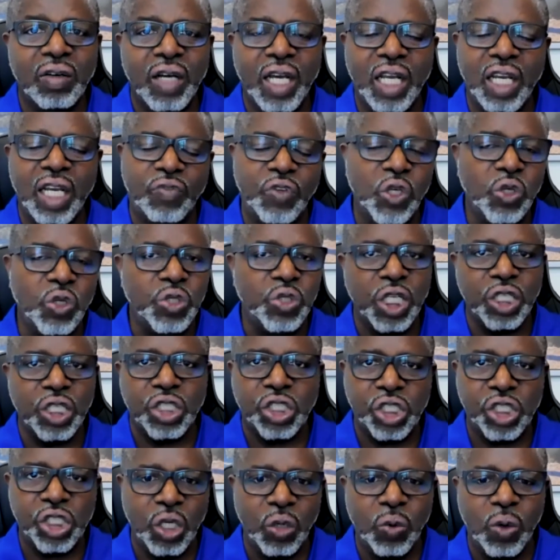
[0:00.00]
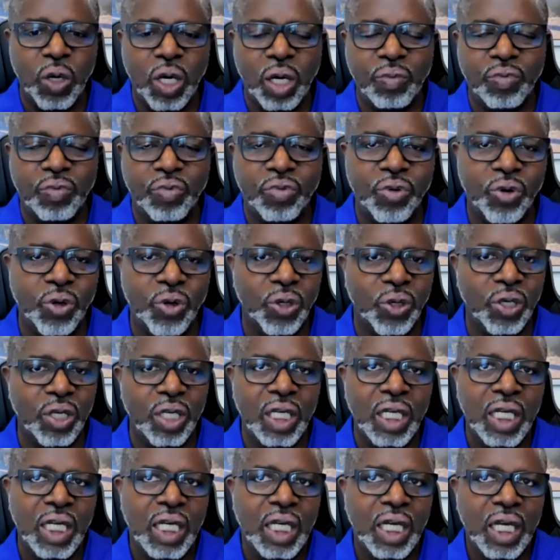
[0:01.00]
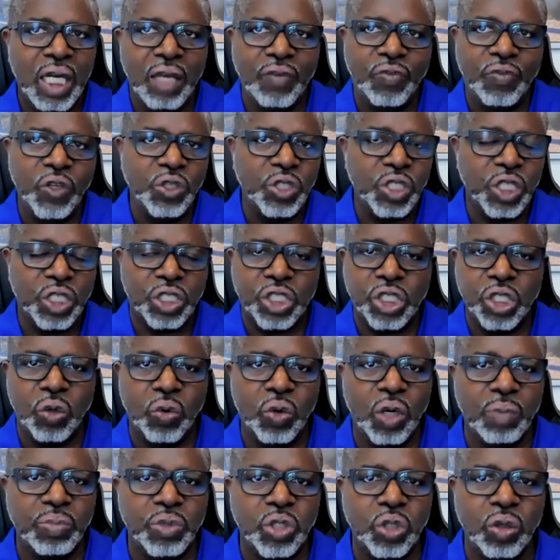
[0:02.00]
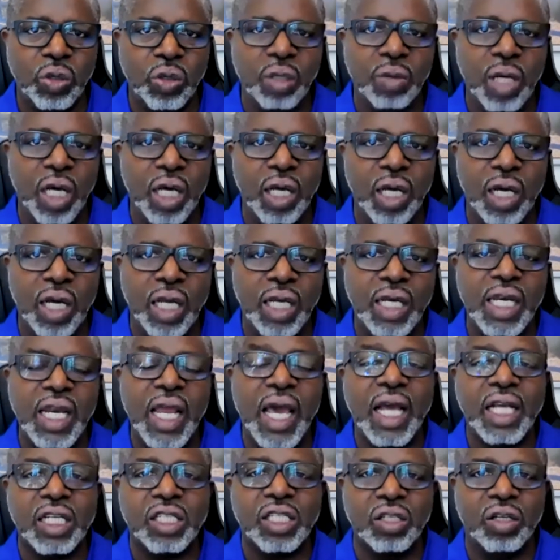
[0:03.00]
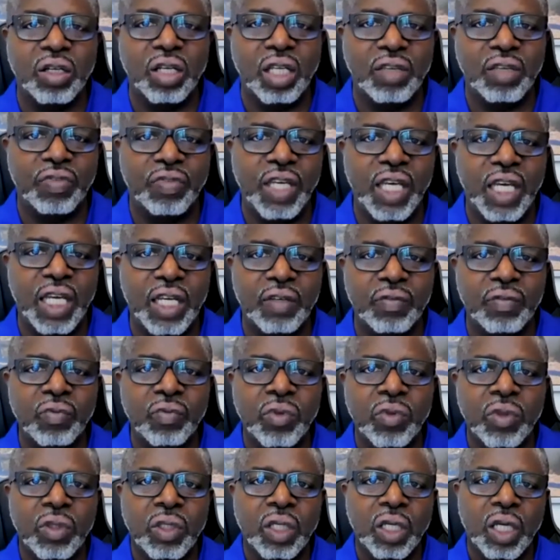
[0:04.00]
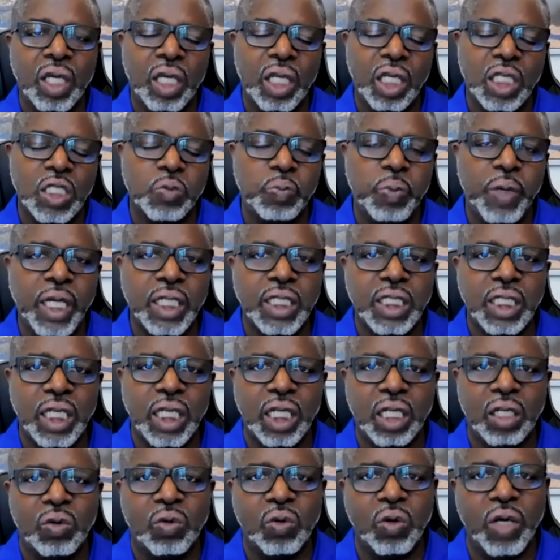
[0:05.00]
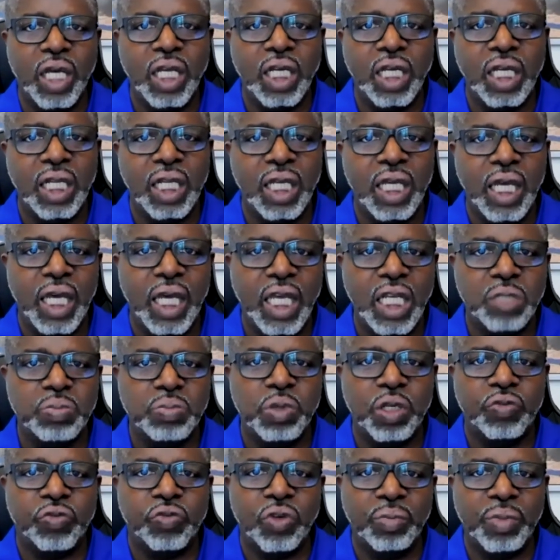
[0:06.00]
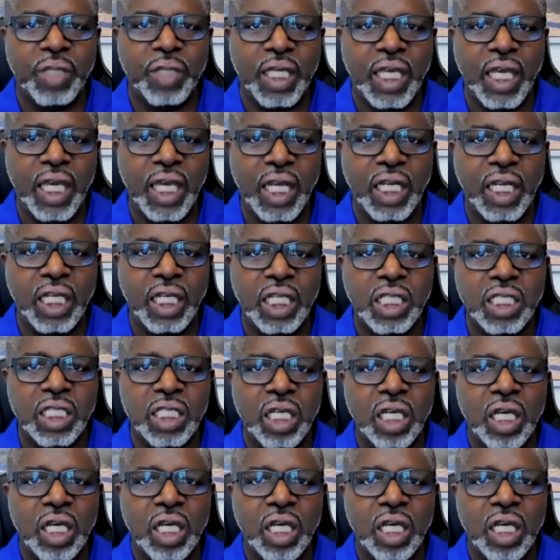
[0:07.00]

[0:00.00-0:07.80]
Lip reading: If you just show up to a national event and expect to get great engagement from the candidates,